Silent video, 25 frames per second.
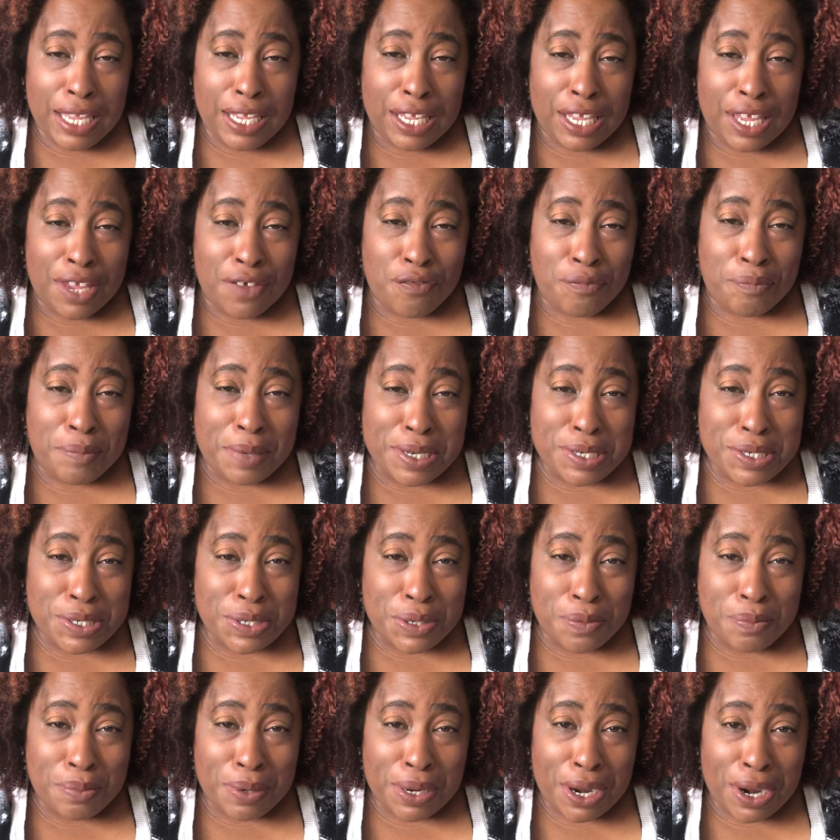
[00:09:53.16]
Give me
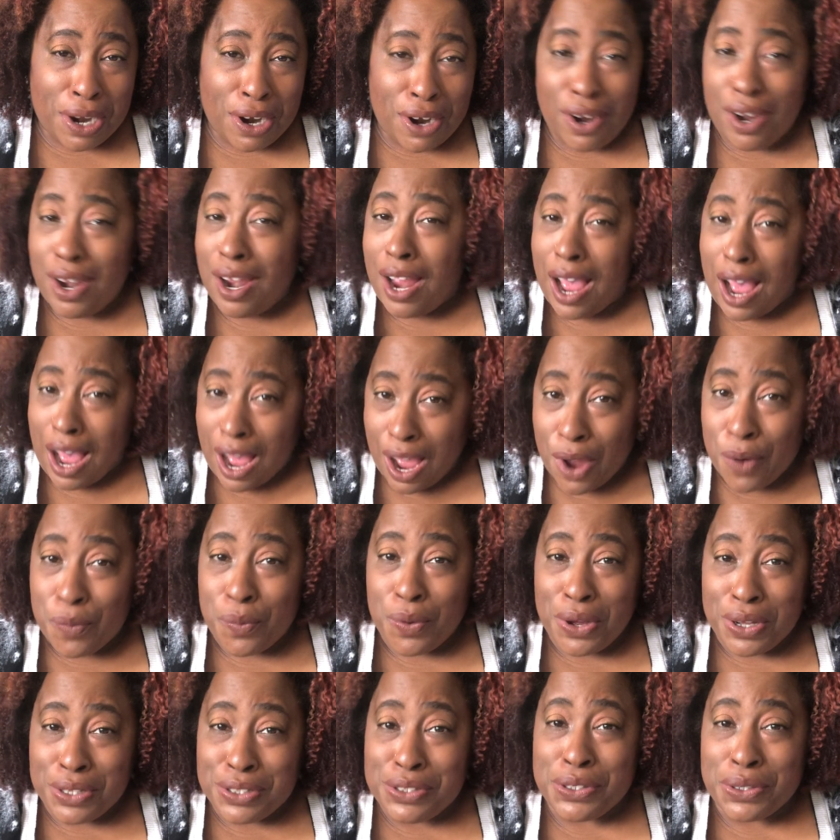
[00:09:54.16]
two pair. I
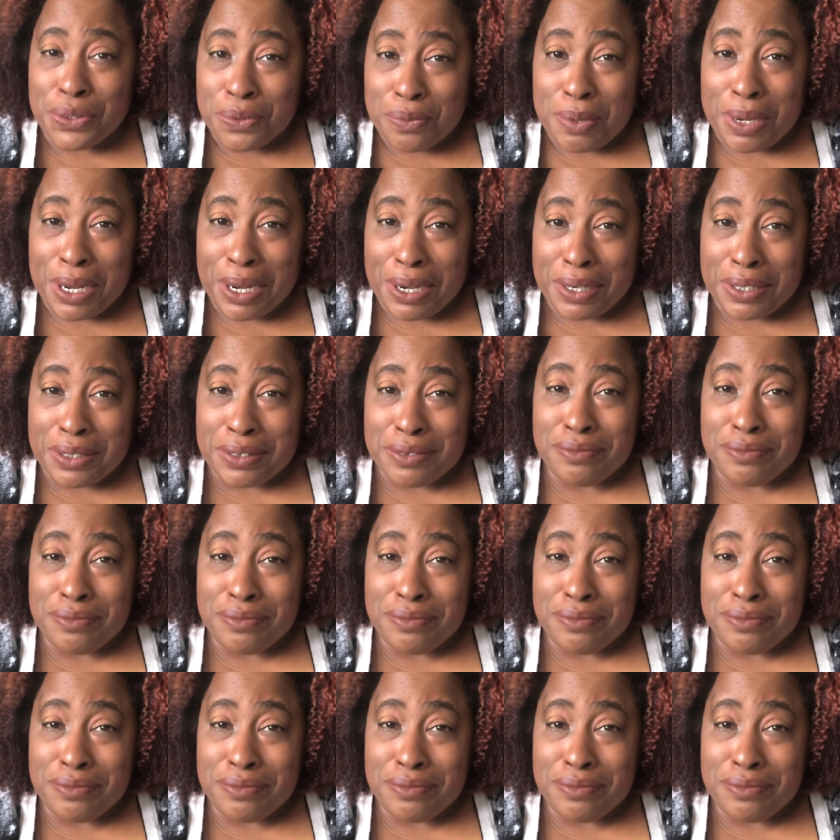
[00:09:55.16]
want two pair.